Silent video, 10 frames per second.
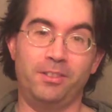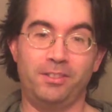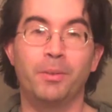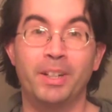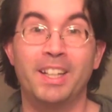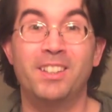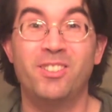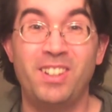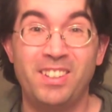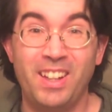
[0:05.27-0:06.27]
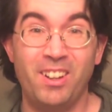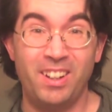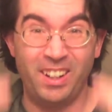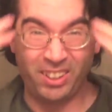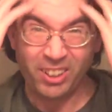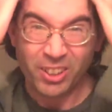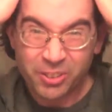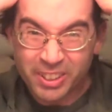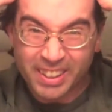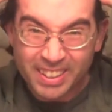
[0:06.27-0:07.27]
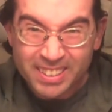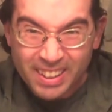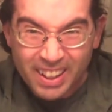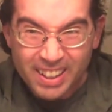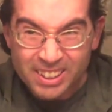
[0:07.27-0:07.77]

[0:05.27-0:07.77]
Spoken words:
I get stressed out, I start doing this a lot.